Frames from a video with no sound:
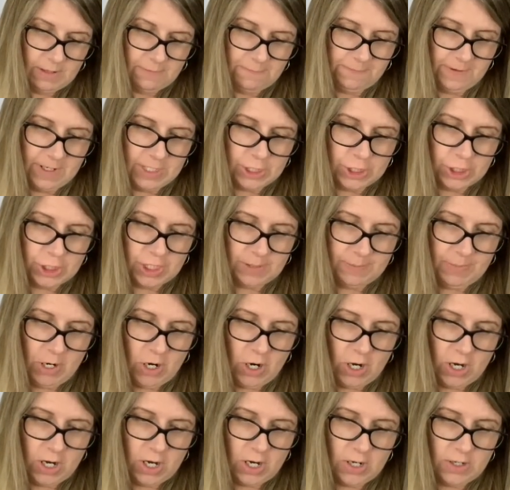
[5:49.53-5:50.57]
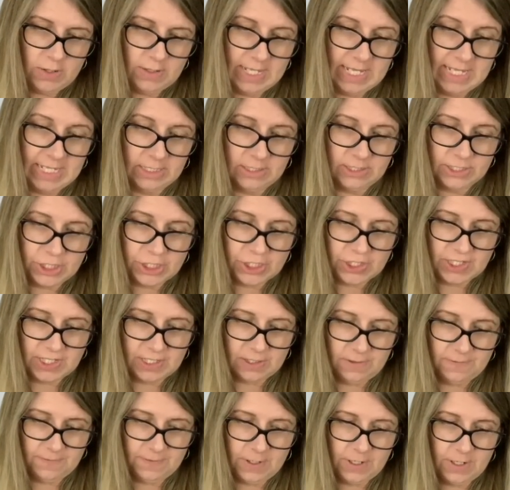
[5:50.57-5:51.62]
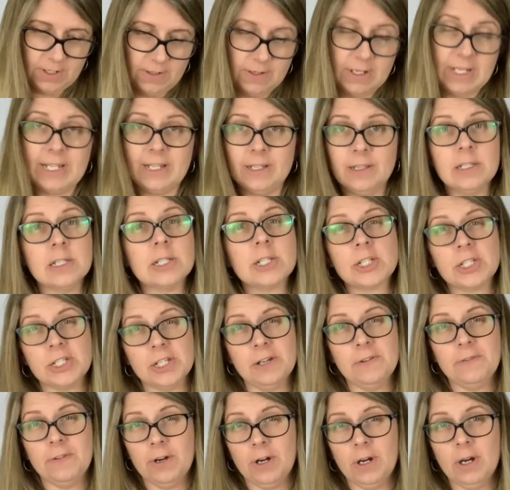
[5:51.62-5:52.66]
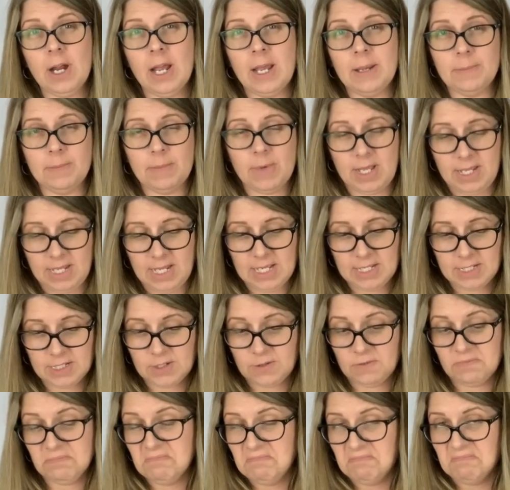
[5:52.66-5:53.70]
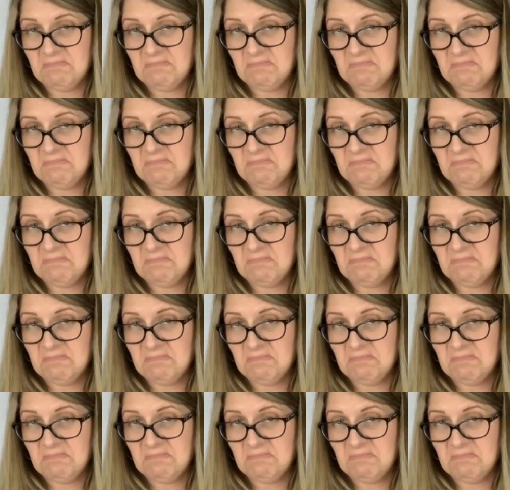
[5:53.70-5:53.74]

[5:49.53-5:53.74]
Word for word: Friendship Heart, English Silver. English Silver, I, I guess,